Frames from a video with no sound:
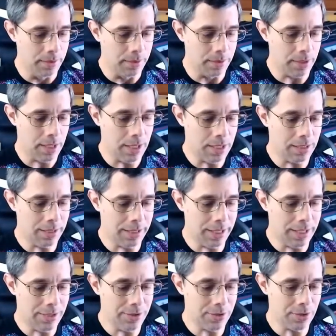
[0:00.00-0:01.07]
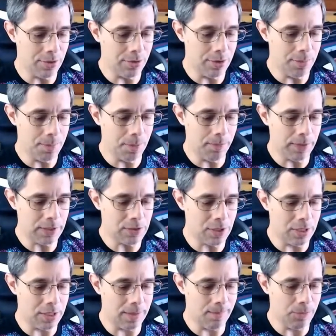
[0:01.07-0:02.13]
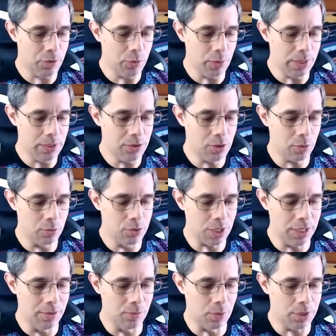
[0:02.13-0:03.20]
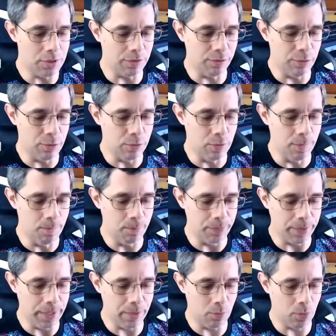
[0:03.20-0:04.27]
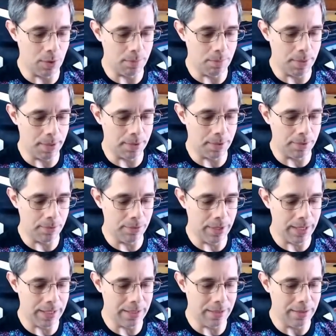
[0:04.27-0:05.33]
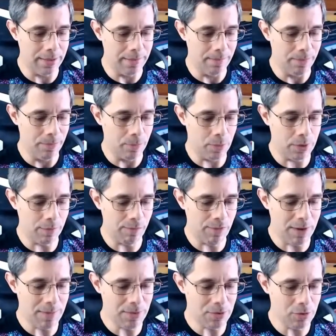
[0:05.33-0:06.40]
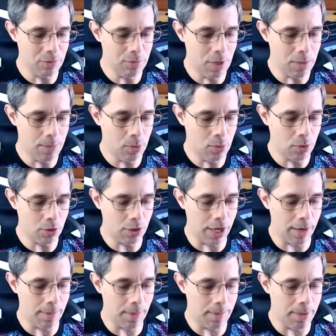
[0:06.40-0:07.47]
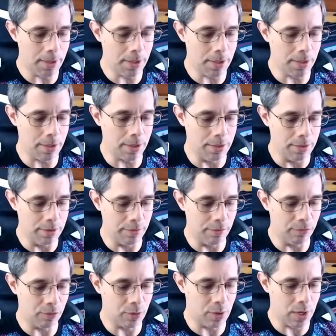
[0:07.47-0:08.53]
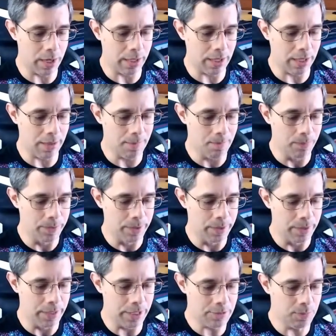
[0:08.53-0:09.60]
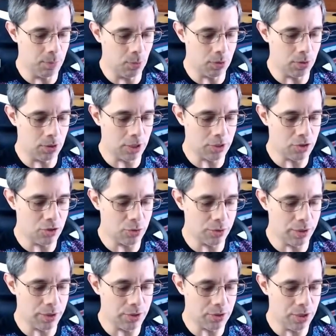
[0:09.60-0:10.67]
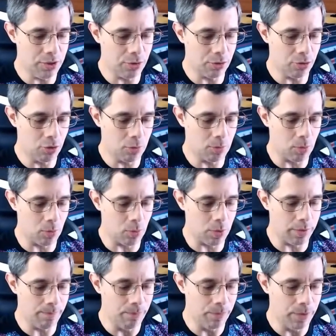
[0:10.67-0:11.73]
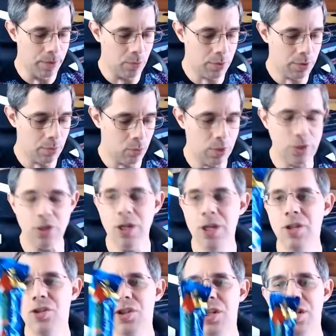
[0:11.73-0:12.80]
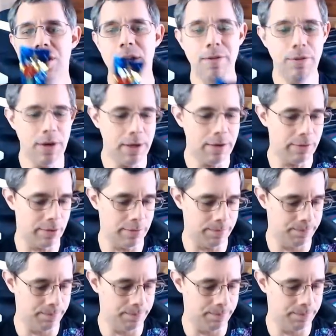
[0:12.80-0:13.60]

The holidays are the perfect time to indulge in rich food. And what better than with the famous Umaibo Camembert variety. It's more luxurious than your normal one, with a rich and cheesy flavor.